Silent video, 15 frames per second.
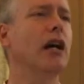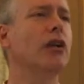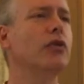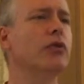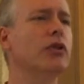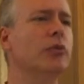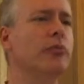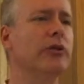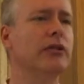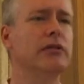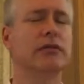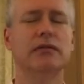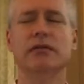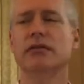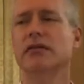a group,
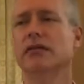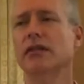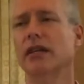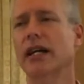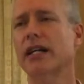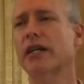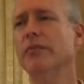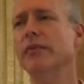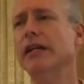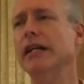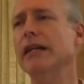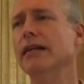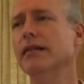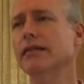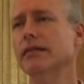a
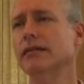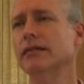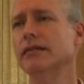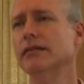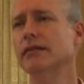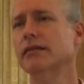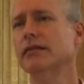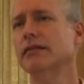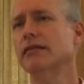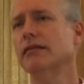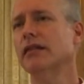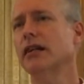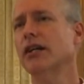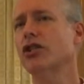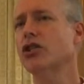committee,
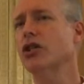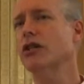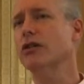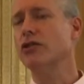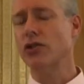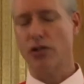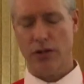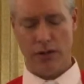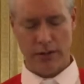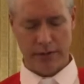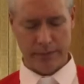a church,